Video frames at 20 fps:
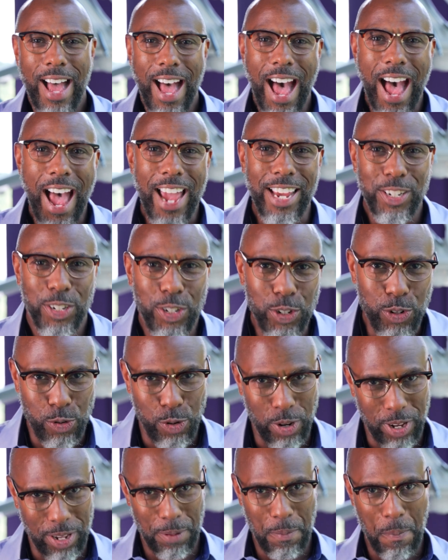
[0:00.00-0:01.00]
ice
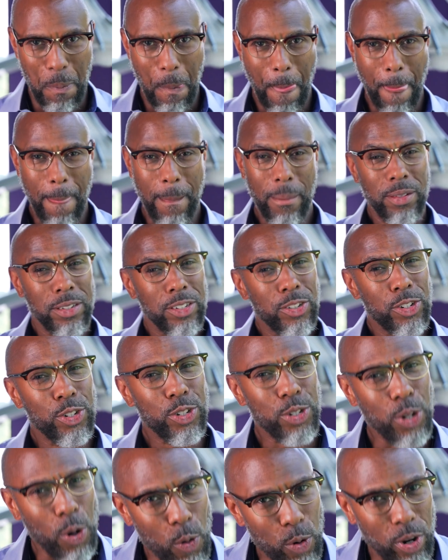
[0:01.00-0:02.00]
cream,
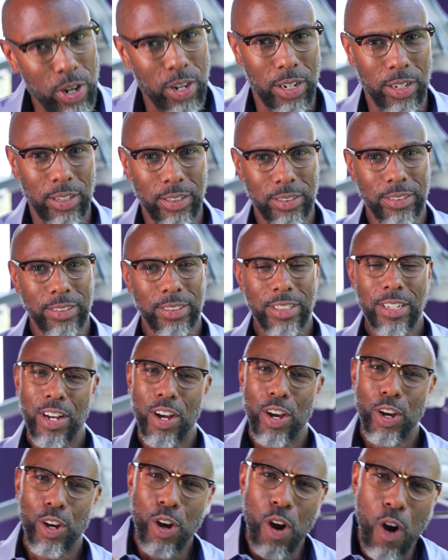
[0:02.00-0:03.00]
soda,
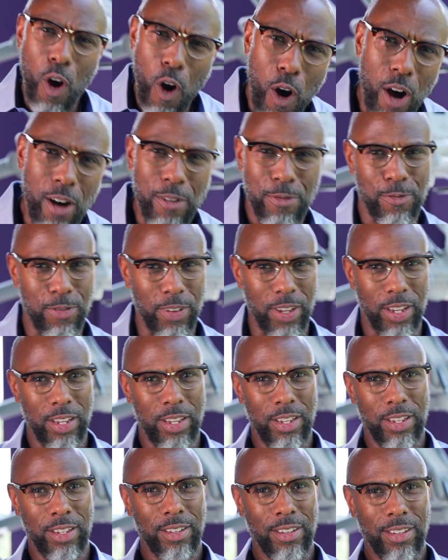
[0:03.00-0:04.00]

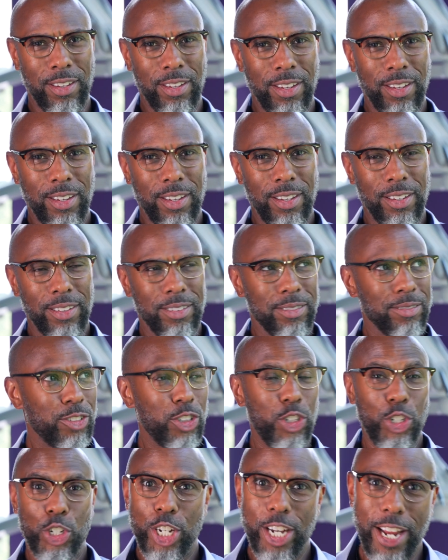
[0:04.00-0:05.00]
coffee,
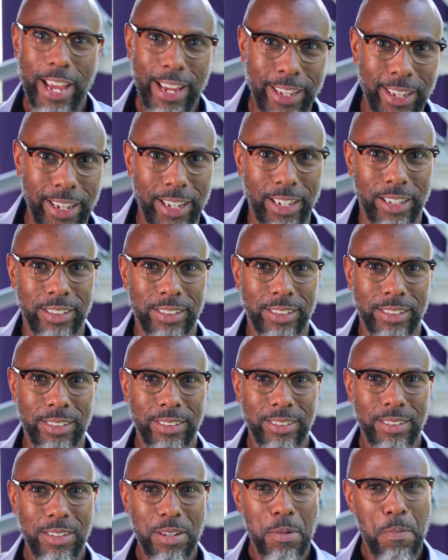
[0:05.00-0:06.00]
chicken,
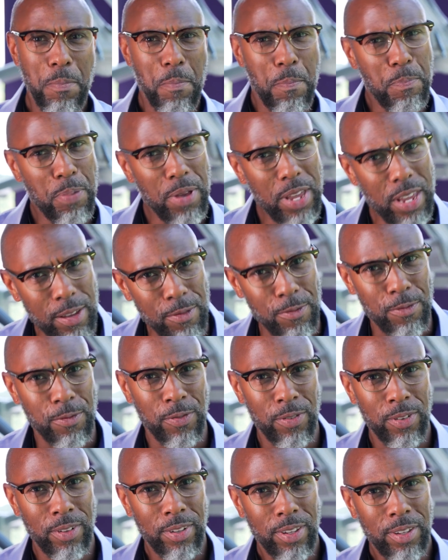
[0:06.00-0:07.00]

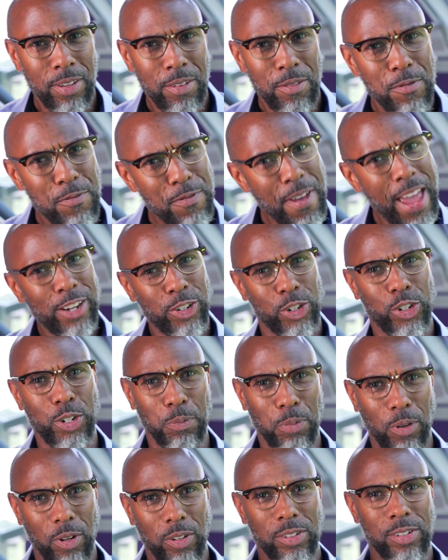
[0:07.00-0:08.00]
beef,
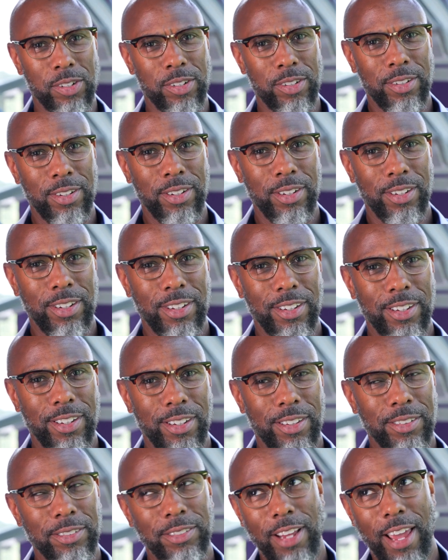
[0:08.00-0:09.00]
vegetables.
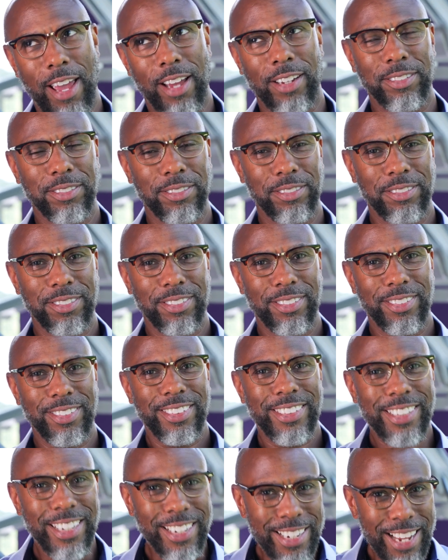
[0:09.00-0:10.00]
Yeah,
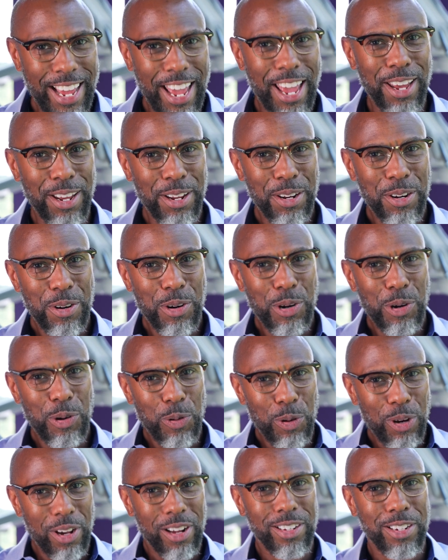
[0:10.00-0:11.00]
today
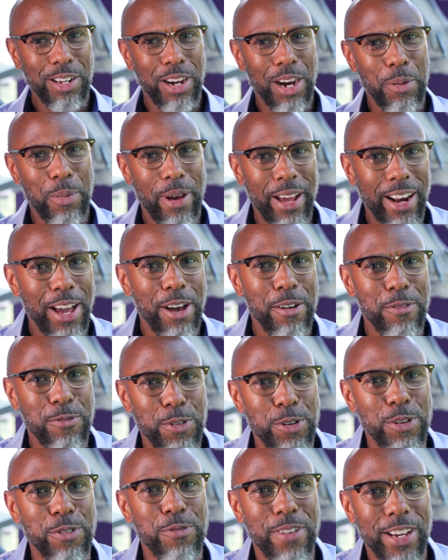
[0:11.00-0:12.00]
we're going to talk about how
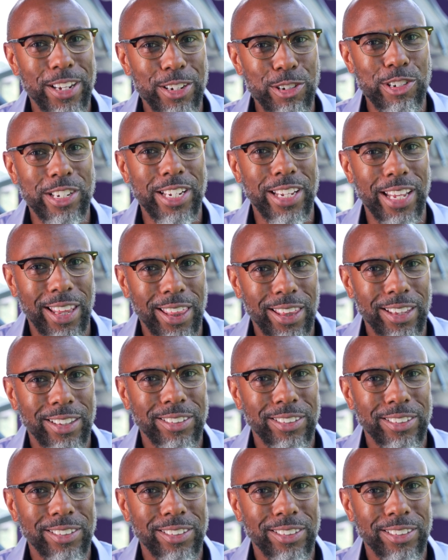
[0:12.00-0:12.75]
food affects your teeth.